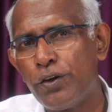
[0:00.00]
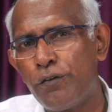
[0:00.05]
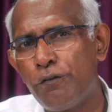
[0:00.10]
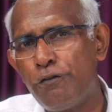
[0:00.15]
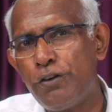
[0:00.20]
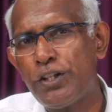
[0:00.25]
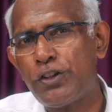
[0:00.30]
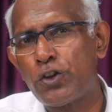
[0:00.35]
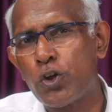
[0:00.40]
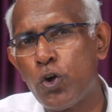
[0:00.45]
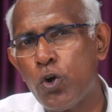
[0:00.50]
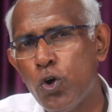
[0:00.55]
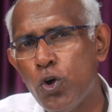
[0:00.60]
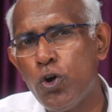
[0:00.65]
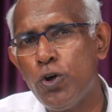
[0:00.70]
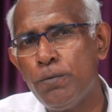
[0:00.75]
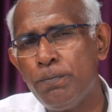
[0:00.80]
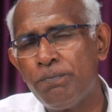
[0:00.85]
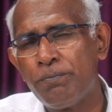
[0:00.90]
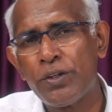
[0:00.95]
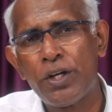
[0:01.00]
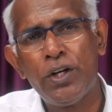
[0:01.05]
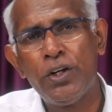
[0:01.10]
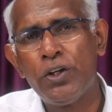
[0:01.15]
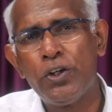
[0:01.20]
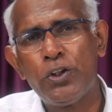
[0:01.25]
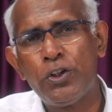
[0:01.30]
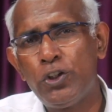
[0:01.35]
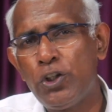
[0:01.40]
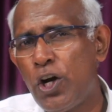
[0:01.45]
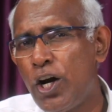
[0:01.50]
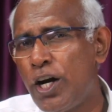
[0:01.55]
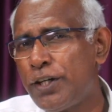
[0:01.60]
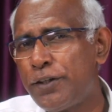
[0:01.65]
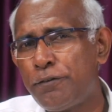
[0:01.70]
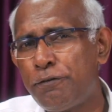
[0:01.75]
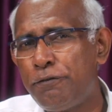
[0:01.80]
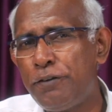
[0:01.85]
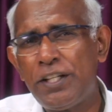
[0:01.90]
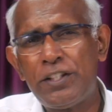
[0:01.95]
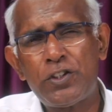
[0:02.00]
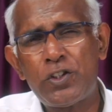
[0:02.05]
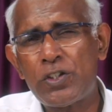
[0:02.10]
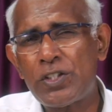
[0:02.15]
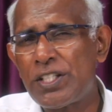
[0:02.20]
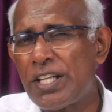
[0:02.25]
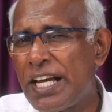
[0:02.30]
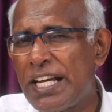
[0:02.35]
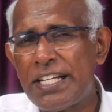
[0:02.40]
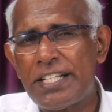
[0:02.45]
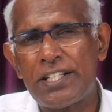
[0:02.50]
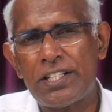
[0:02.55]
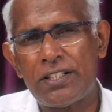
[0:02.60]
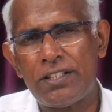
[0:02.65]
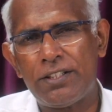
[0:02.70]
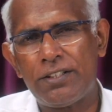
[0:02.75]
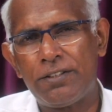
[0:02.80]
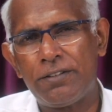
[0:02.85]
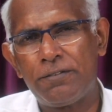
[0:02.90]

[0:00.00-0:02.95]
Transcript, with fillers: With whom? Not with Satan.